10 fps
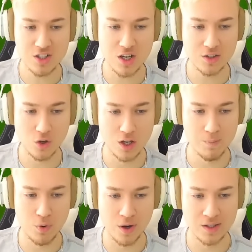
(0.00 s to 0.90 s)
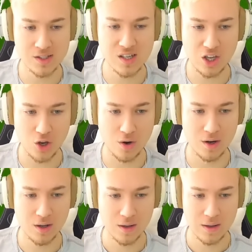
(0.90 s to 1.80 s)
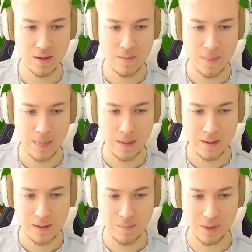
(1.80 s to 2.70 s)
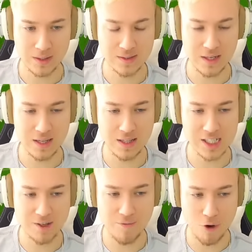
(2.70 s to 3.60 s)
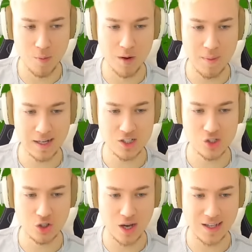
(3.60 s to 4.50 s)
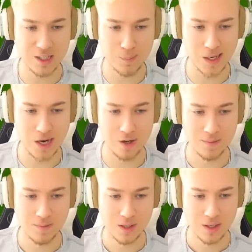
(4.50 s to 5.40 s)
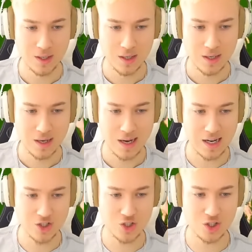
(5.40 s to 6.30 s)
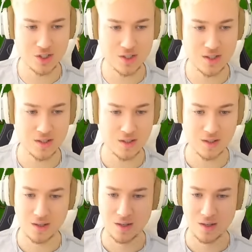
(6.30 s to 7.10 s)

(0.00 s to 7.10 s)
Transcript: much got all the points secured. But uh, this former Manchester United player has just